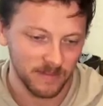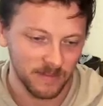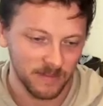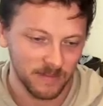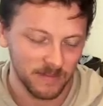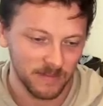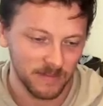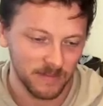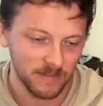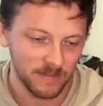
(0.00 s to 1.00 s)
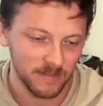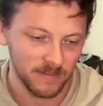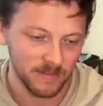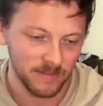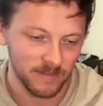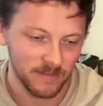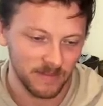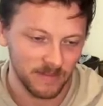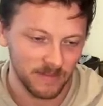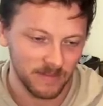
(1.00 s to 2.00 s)

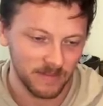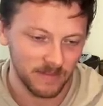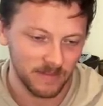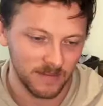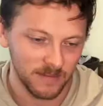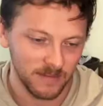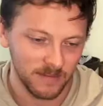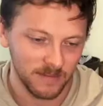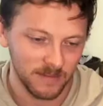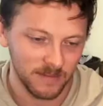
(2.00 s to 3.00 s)
The person shown says nothing.